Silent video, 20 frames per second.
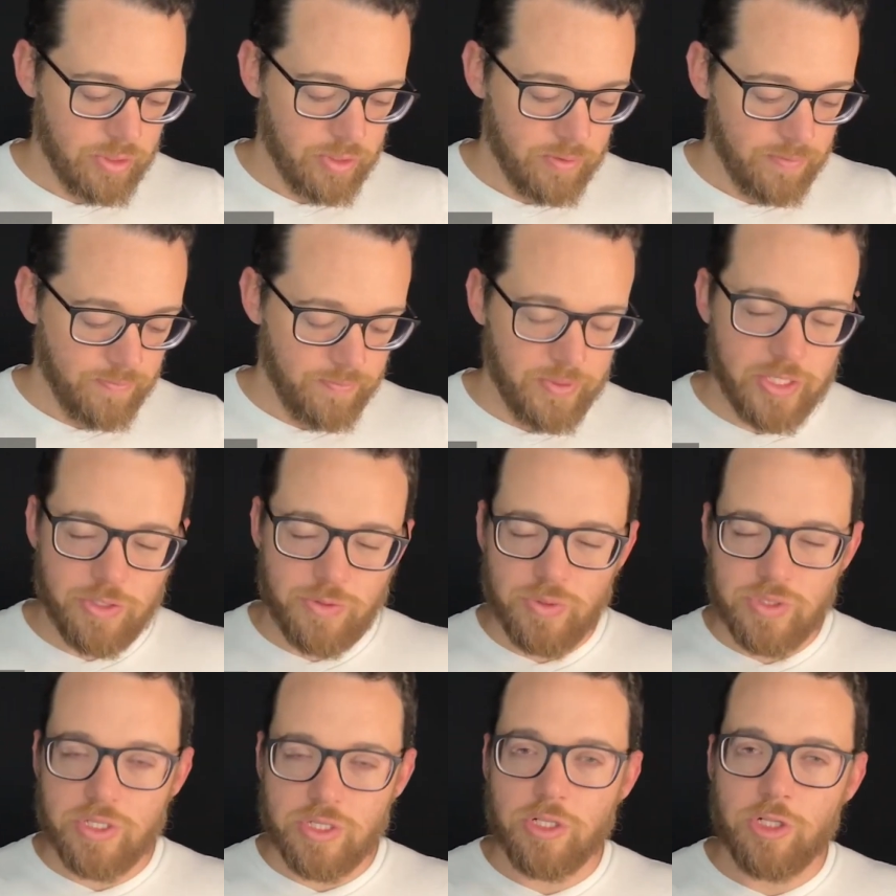And this
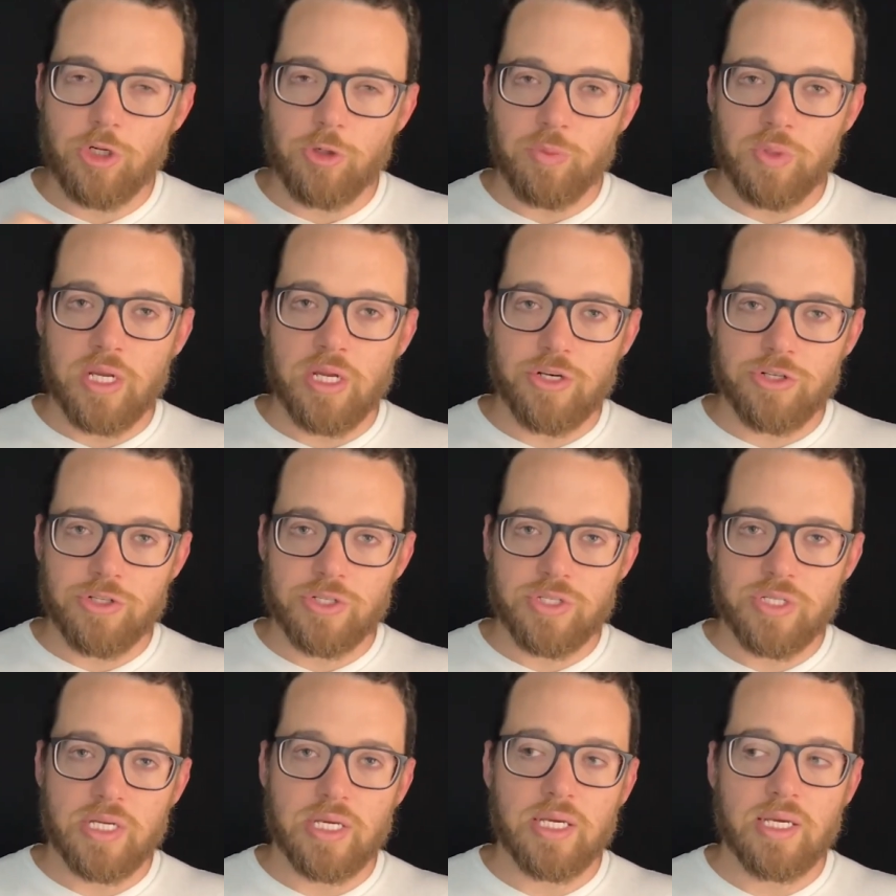one's a little bit
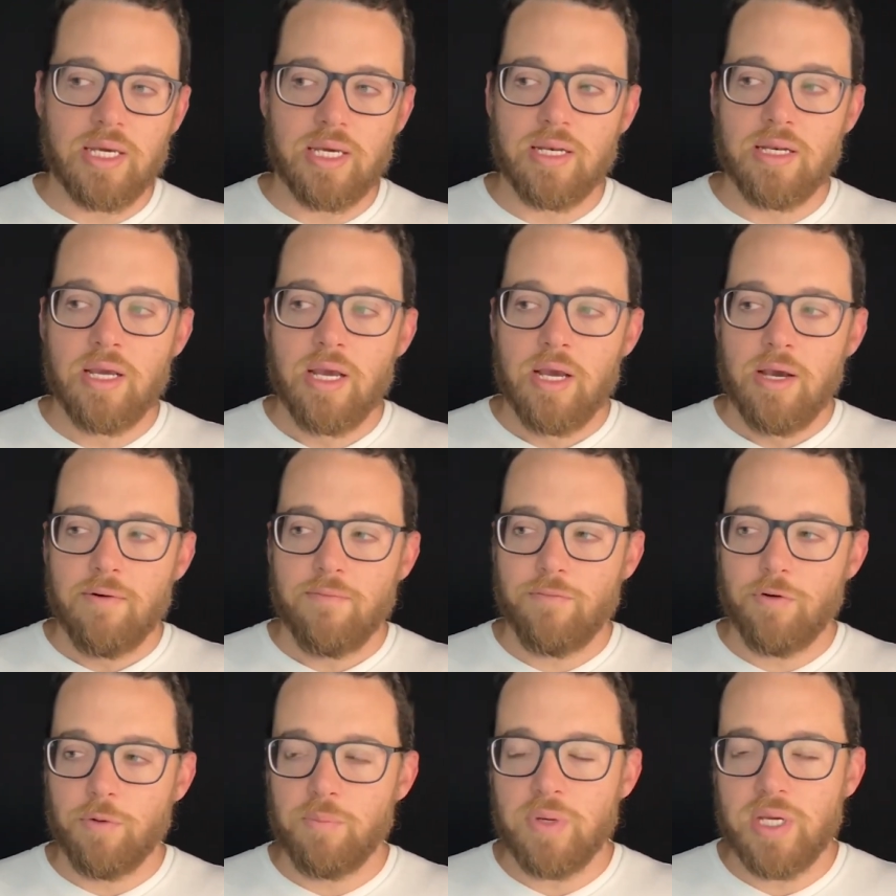interesting. And
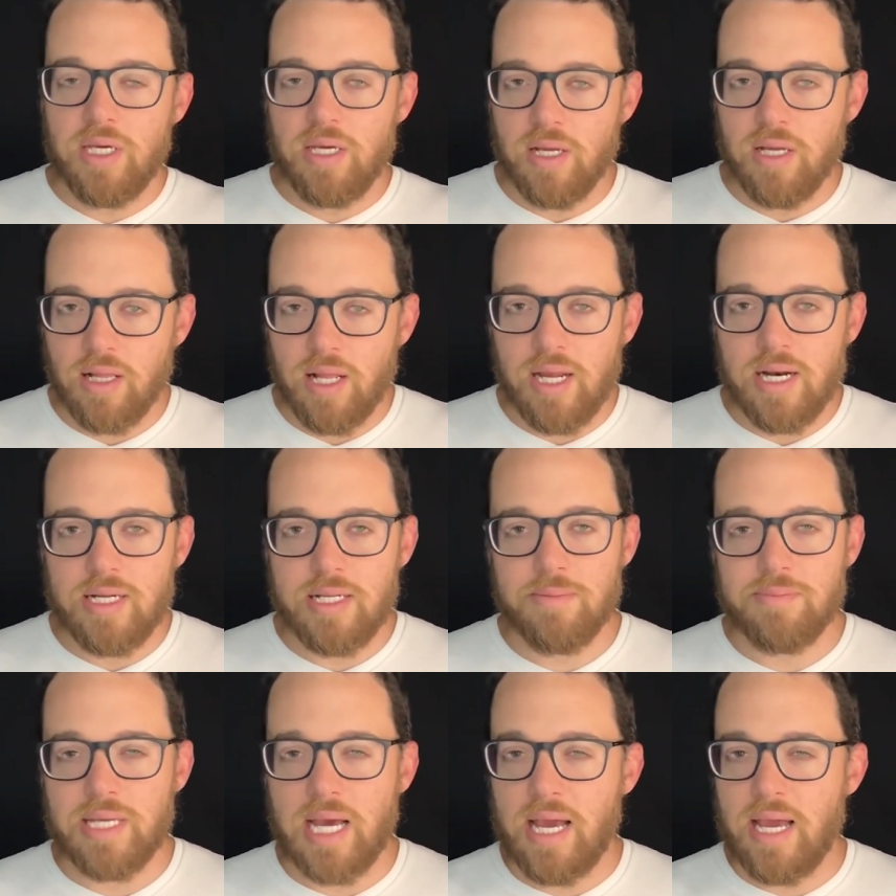for me, a lot of
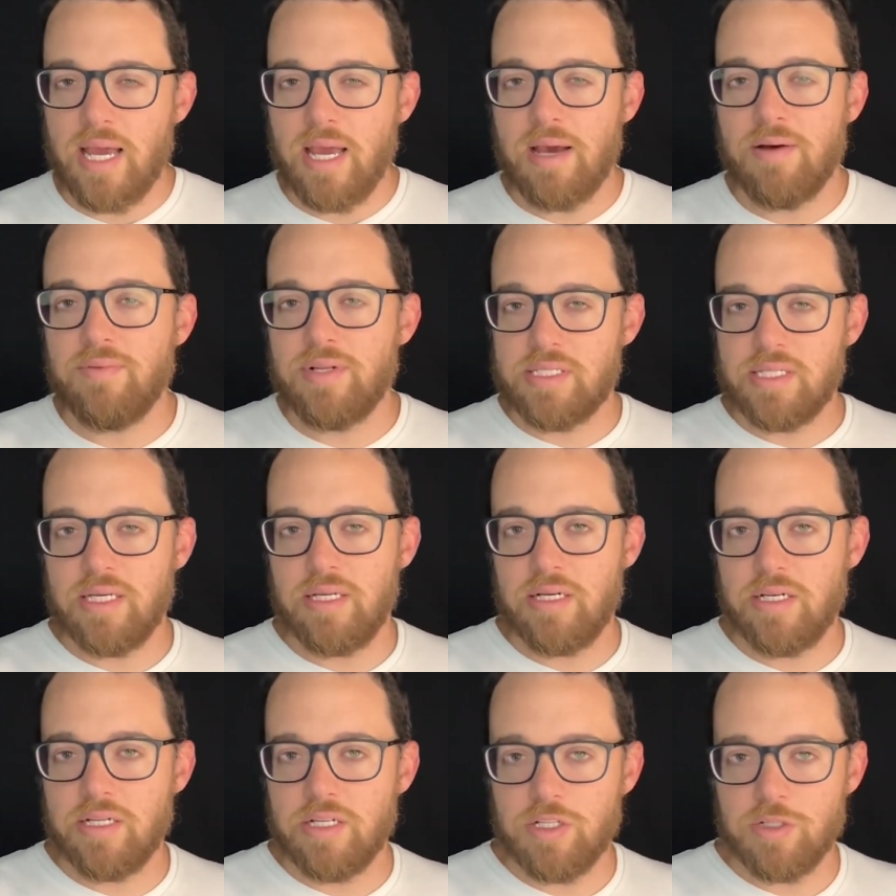times I haven't
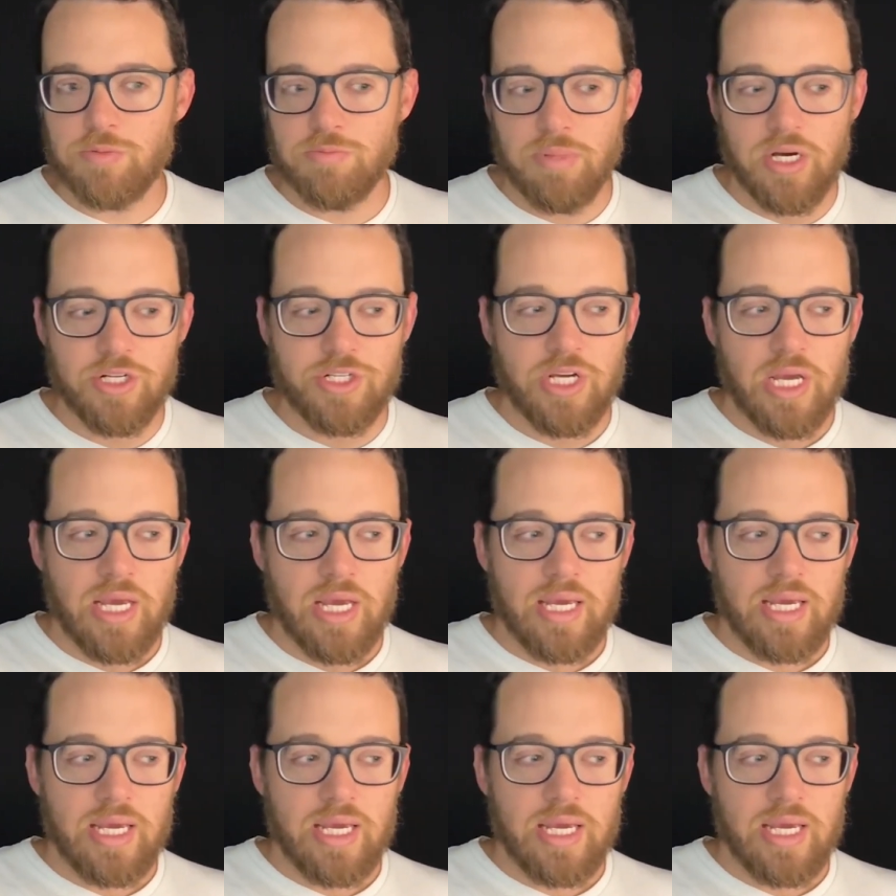seen it as much